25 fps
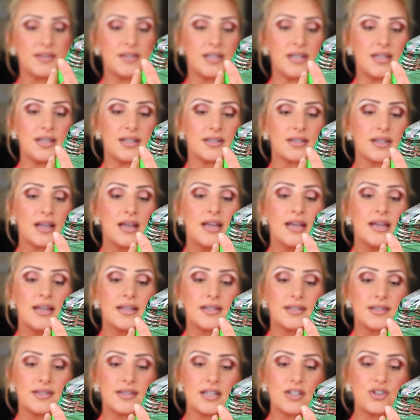it is
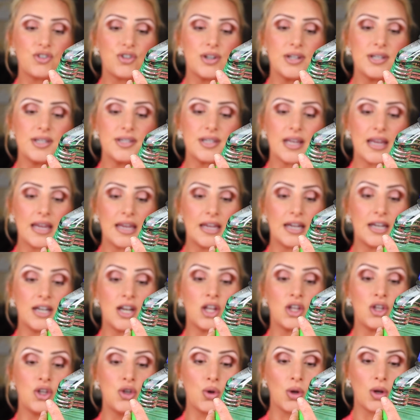citrus
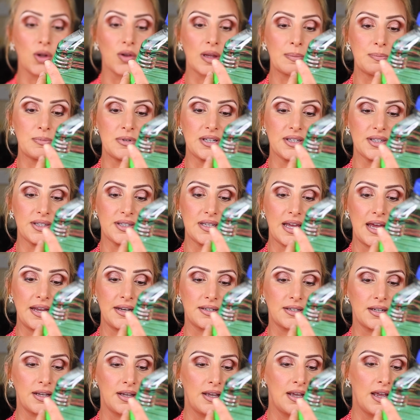and eucalyptus
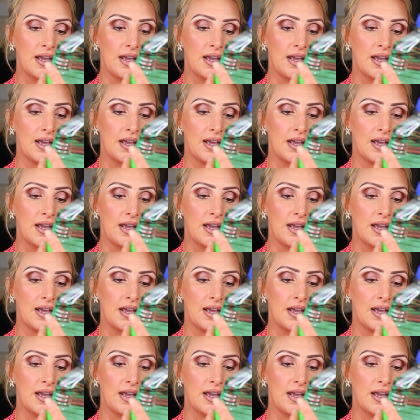scent.